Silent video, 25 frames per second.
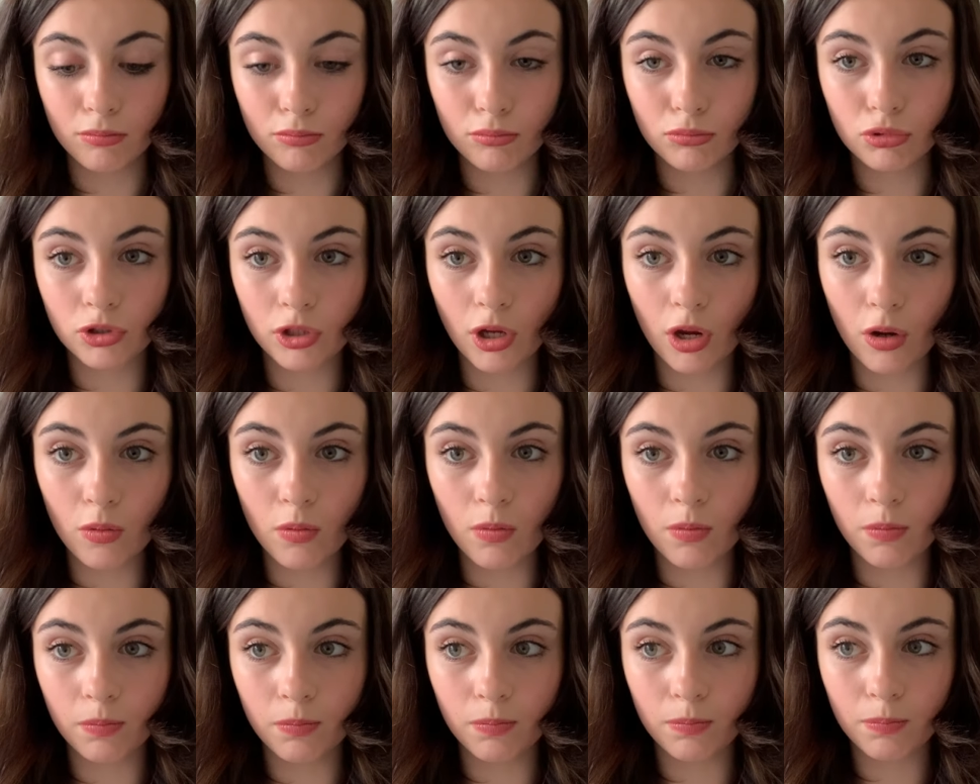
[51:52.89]

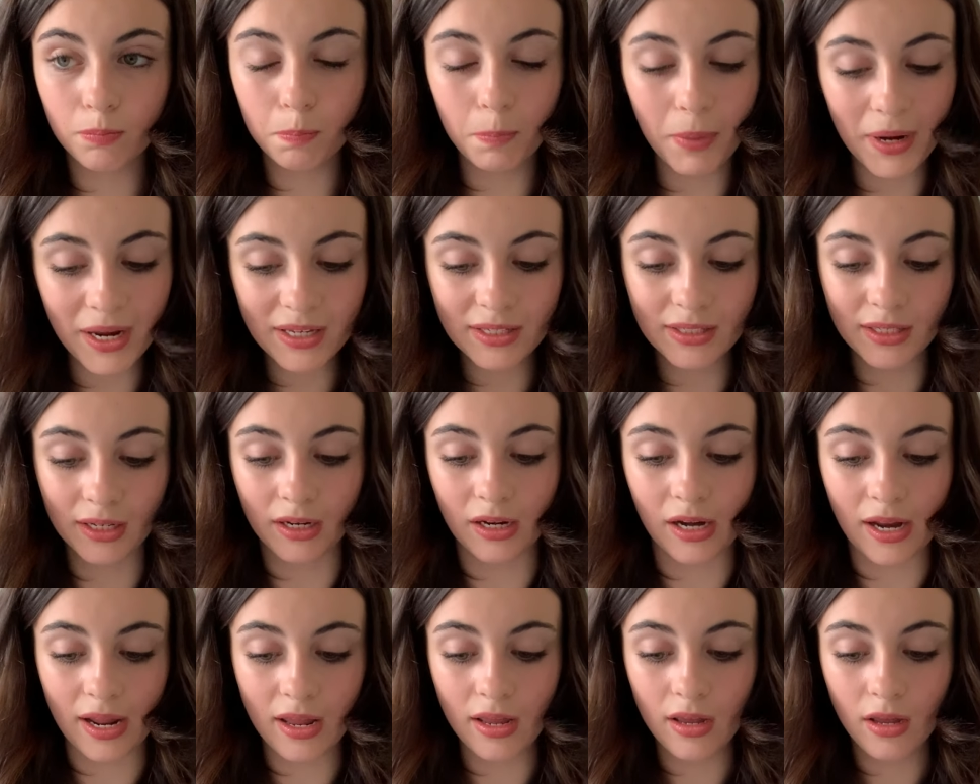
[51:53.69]
So,
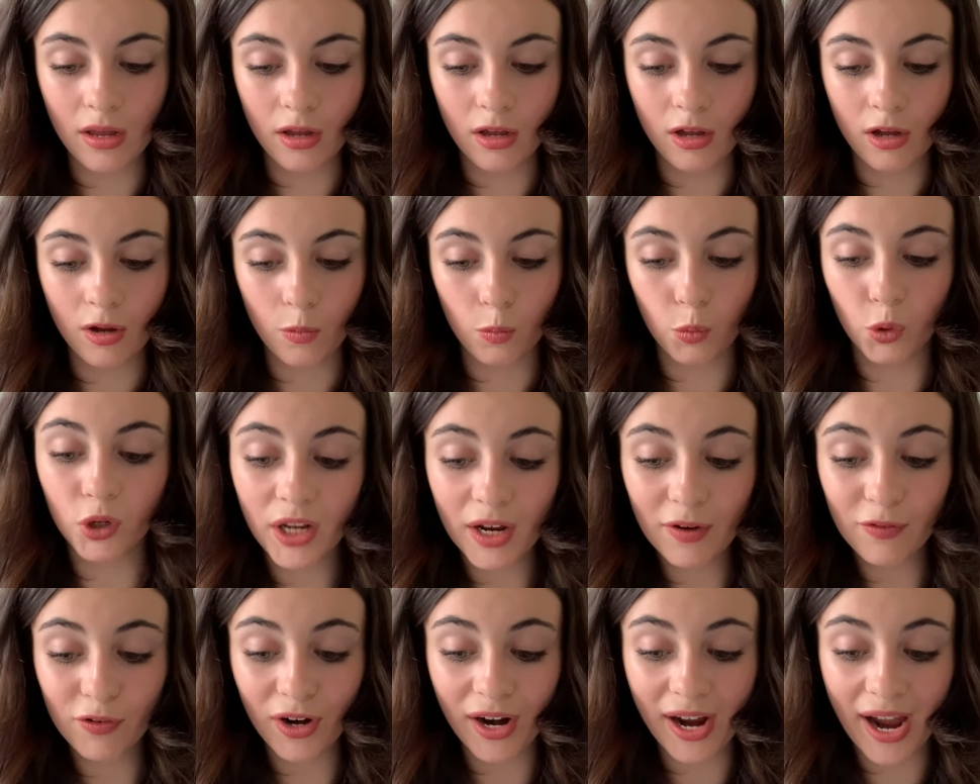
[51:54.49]
basically,
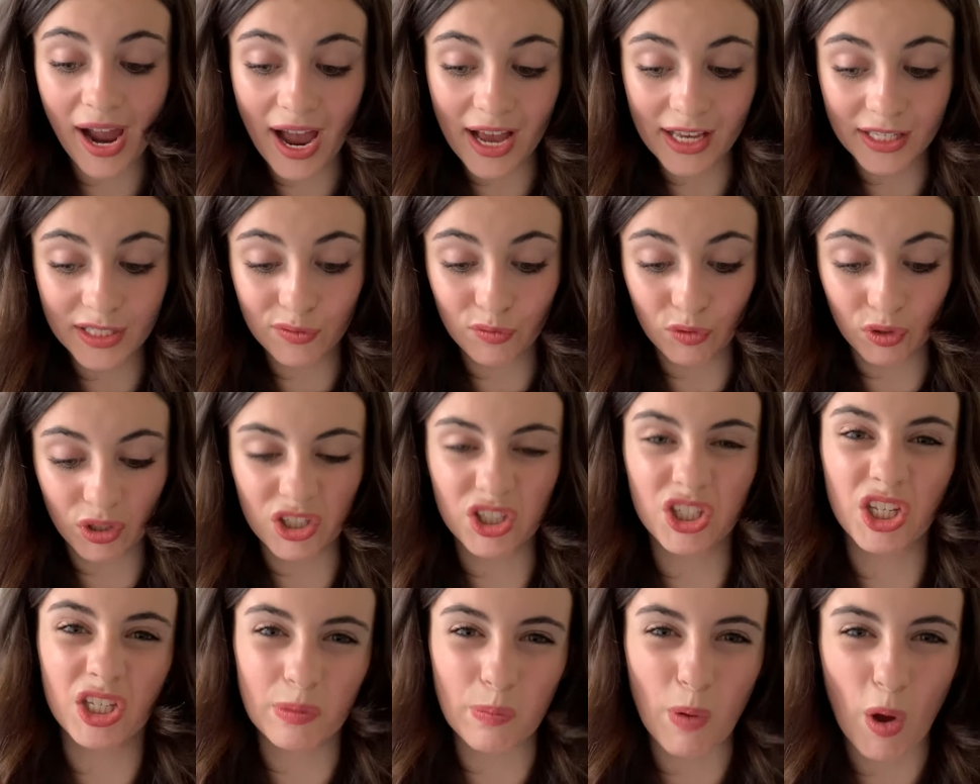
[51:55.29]
Whatever I ask for
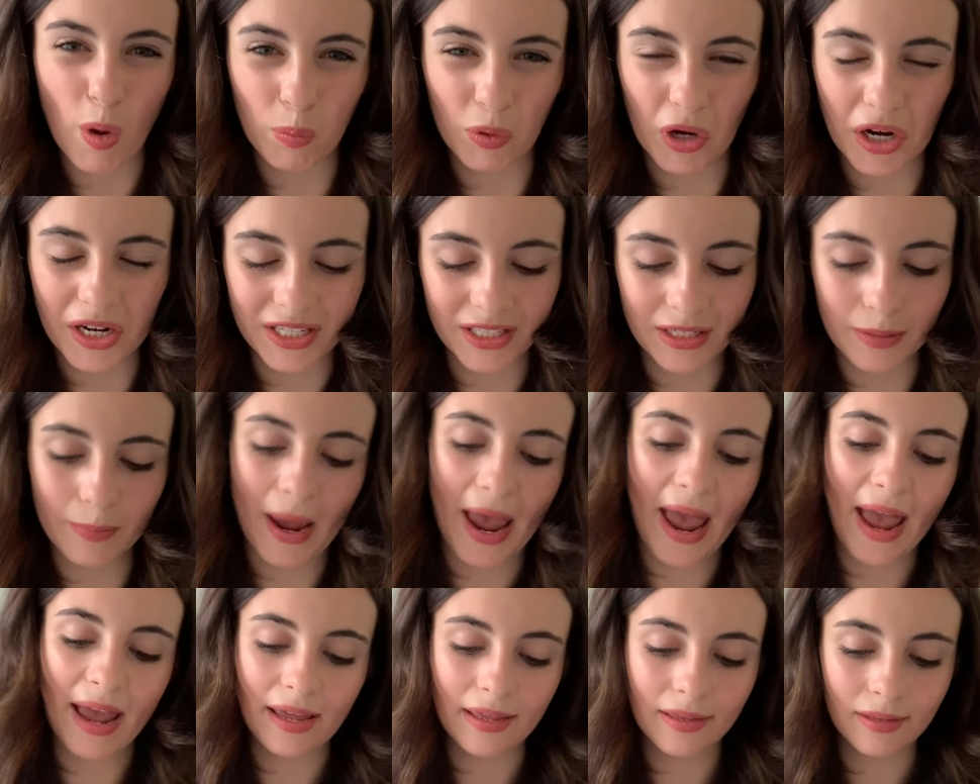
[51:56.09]
is a small price to
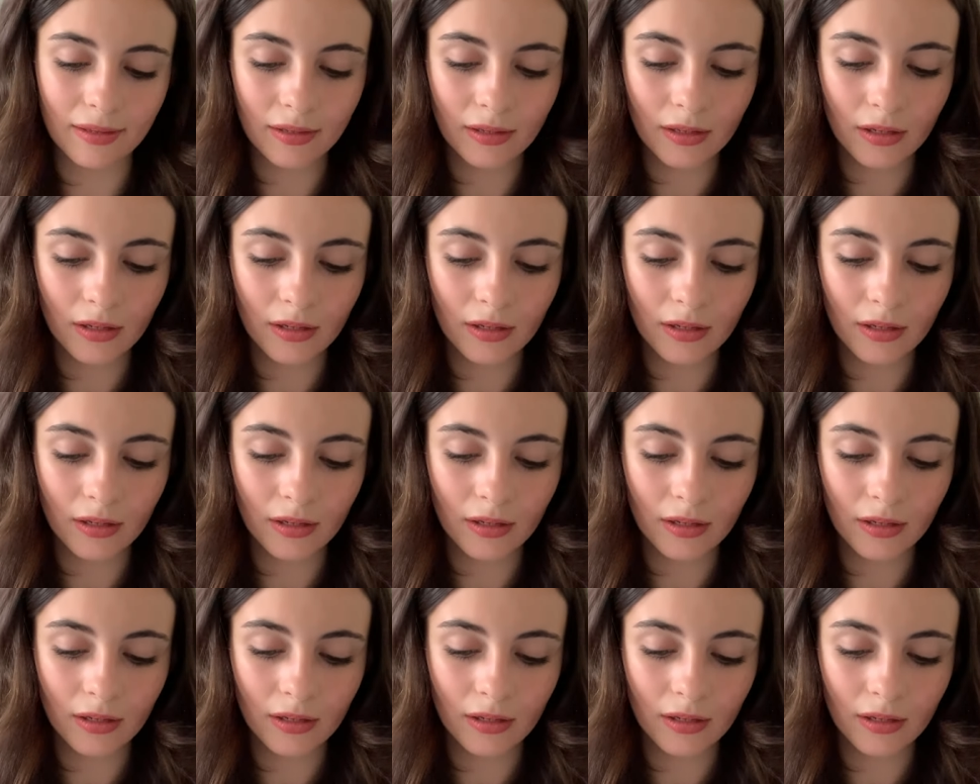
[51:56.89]
pay.